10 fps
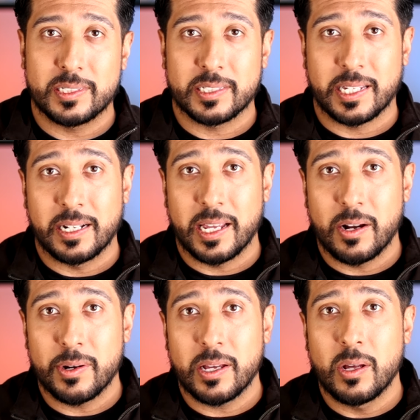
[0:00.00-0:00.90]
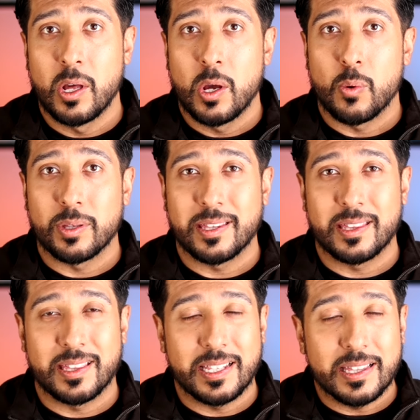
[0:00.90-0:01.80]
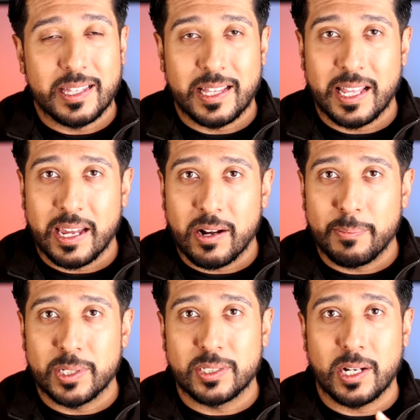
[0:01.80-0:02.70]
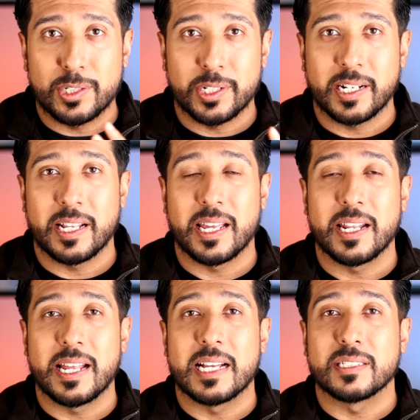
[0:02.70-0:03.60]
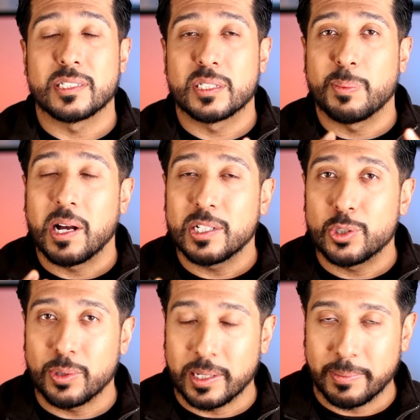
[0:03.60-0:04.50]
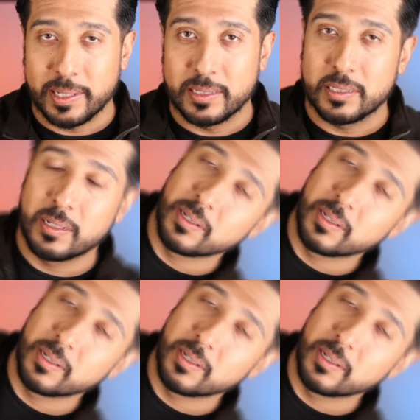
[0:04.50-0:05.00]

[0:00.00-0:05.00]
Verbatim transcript: the skin area with a thin layer massaging the end as a spa treatment.